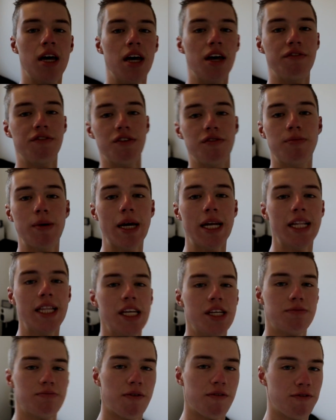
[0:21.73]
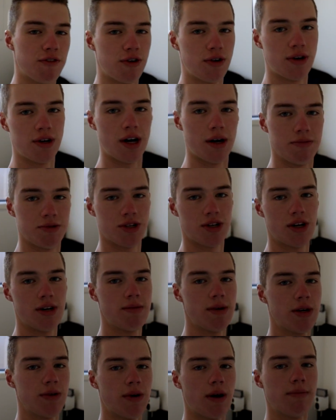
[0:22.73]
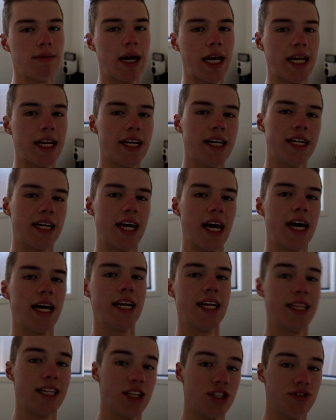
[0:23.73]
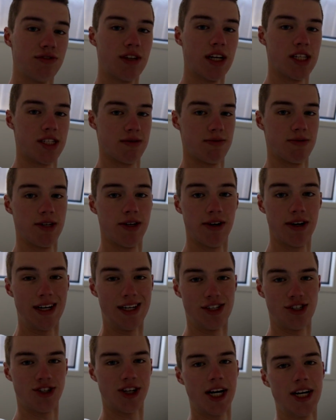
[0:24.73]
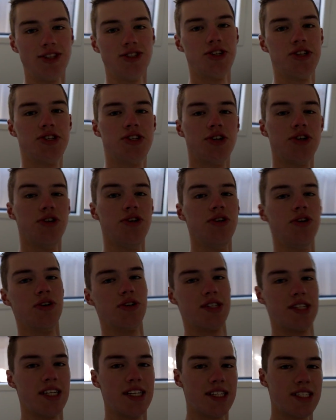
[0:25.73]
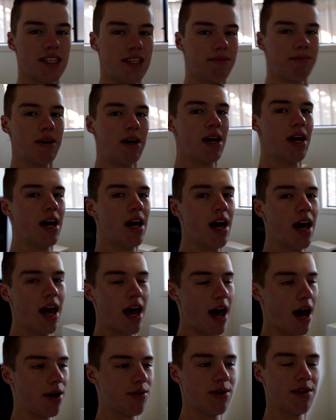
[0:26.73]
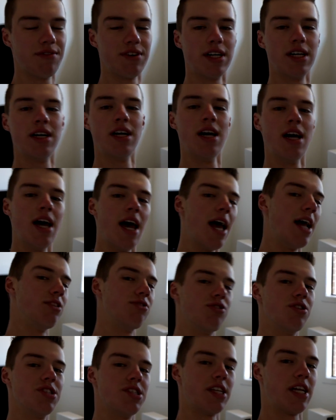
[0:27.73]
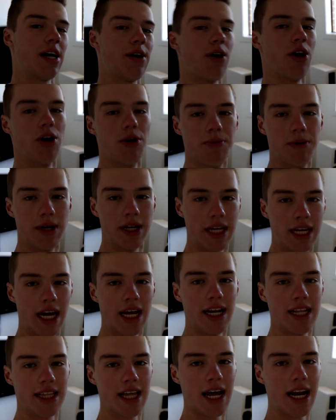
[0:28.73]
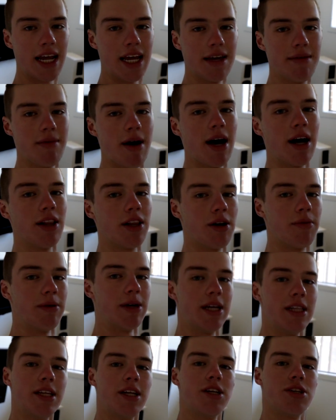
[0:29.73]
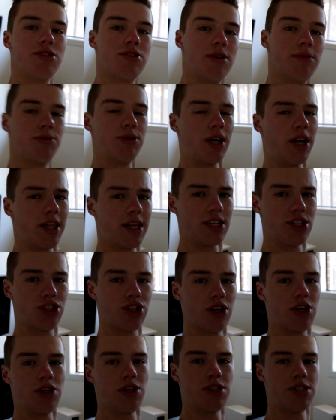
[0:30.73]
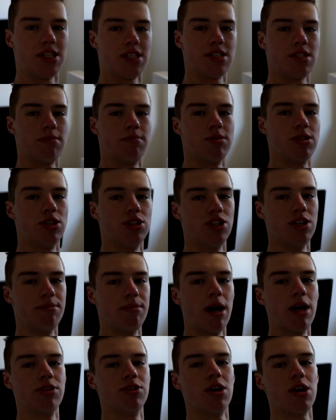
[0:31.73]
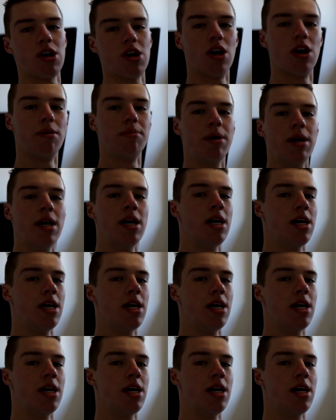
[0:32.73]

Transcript: If you've been in this before, I'm sorry, but you won't make it in again unless you've done some serious changes to your system. However, entries are now open again at that email. It'll be in the description. I think it's showyoursystems@gmail.com.